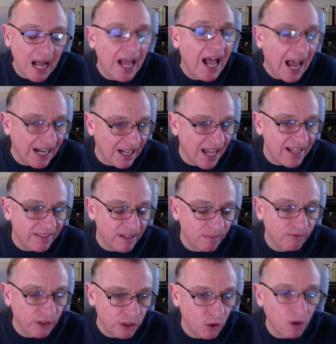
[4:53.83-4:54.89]
like them
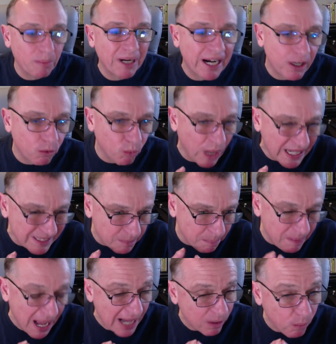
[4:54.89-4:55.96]
for towing, but I don't want
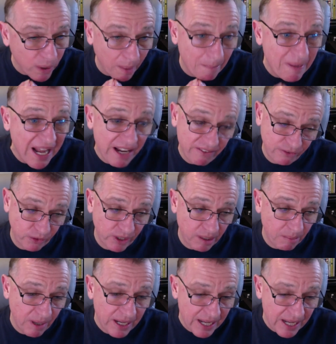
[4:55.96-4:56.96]
to pay for them.